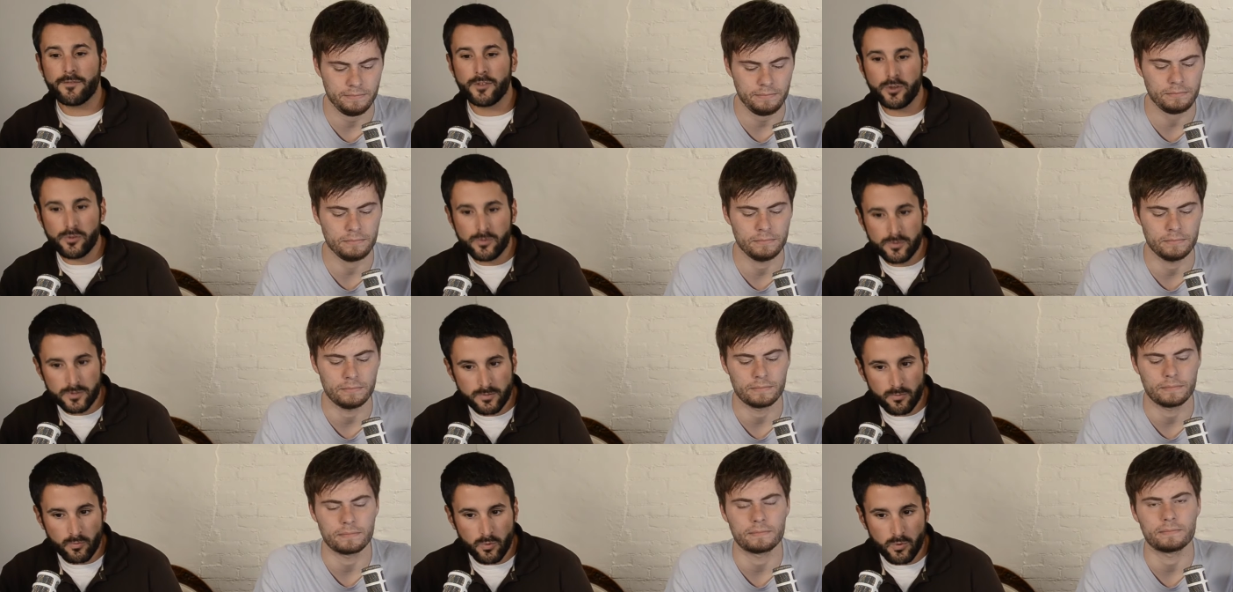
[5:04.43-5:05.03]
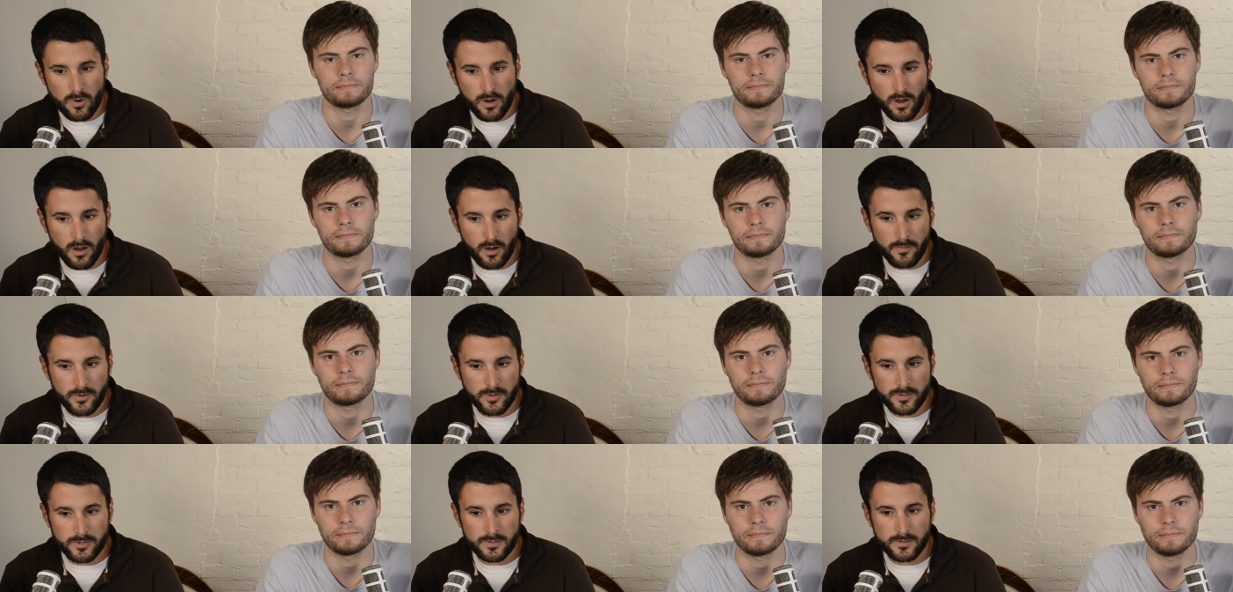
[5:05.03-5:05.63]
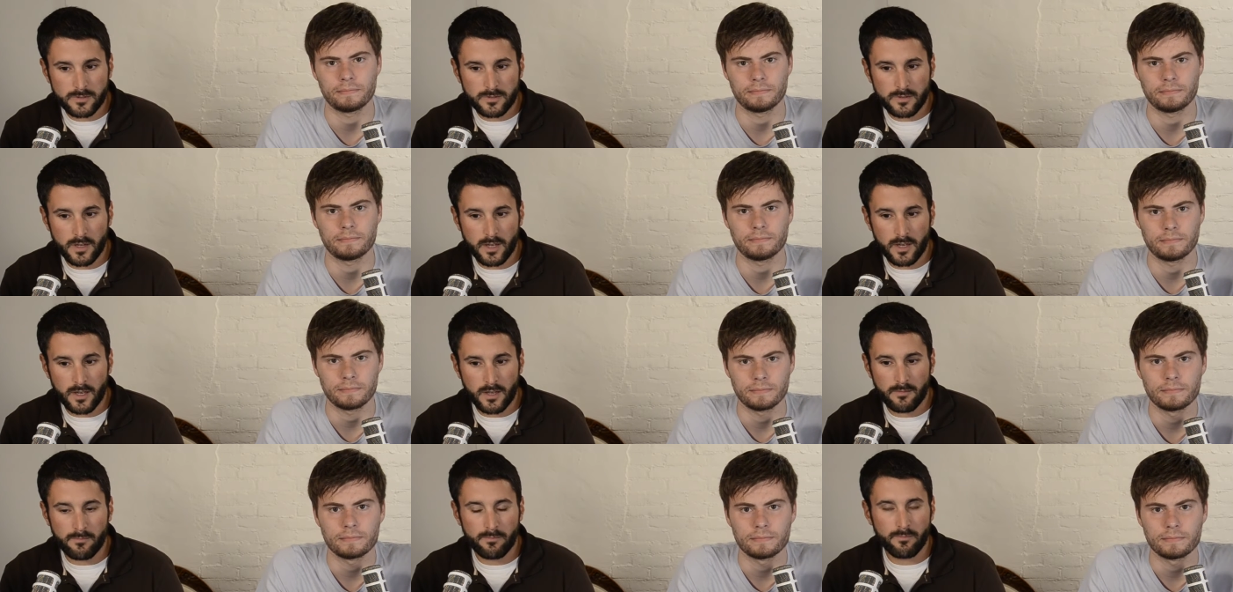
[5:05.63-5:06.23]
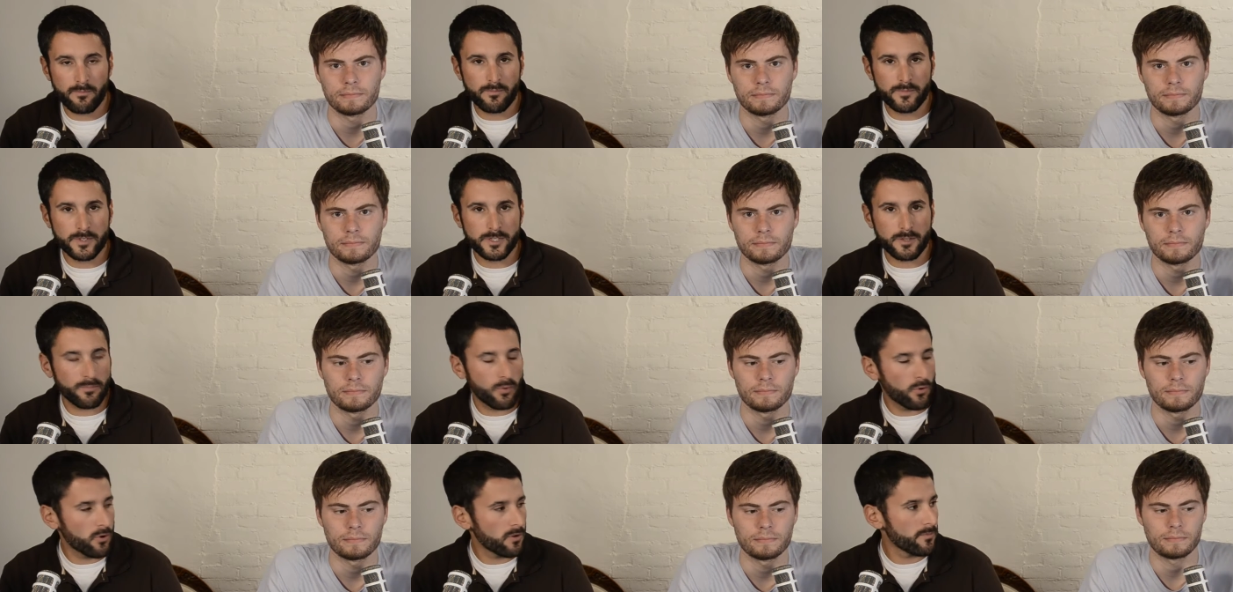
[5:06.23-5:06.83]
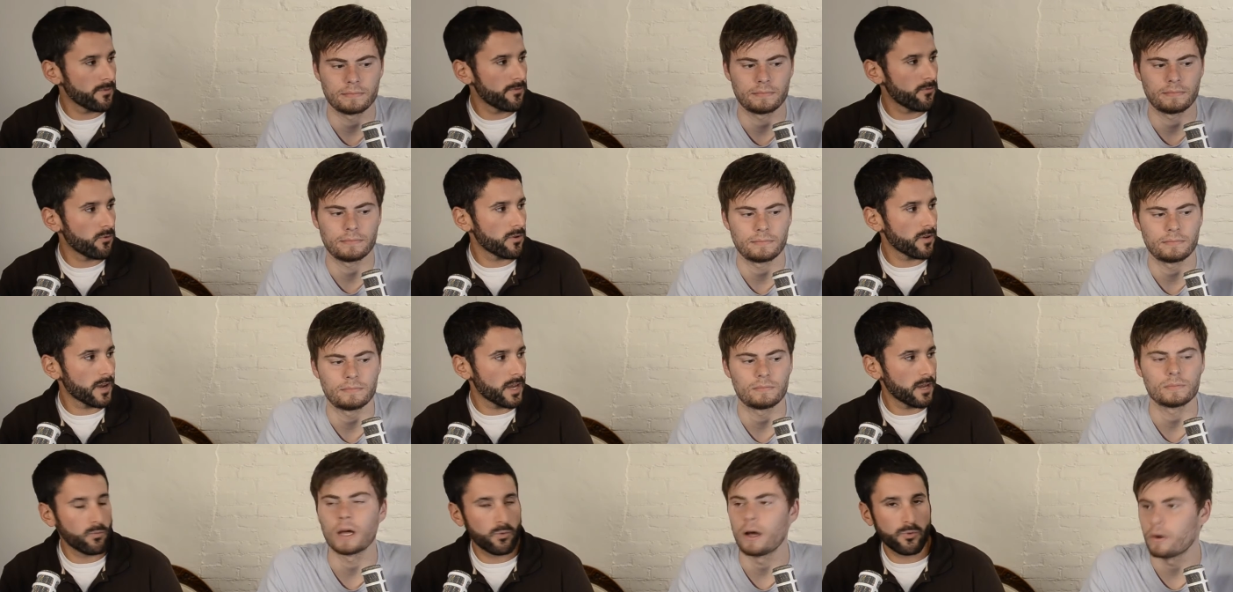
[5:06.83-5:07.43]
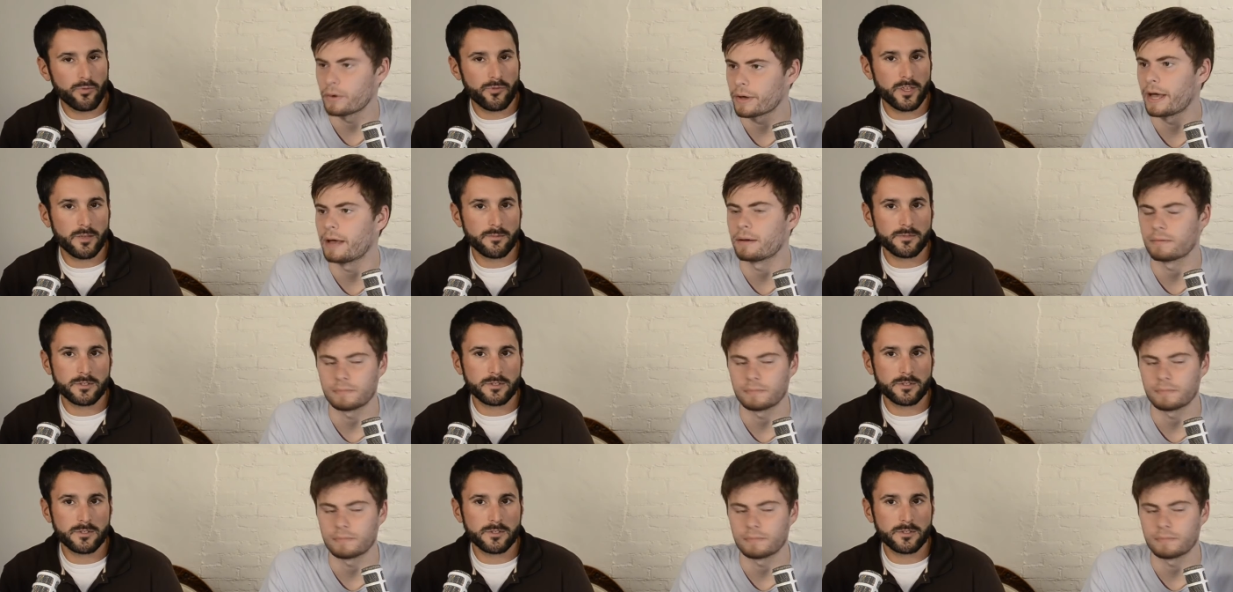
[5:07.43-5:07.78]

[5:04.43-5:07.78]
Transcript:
Speaker 1: used WooCommerce uh, support before and WooTheme okay.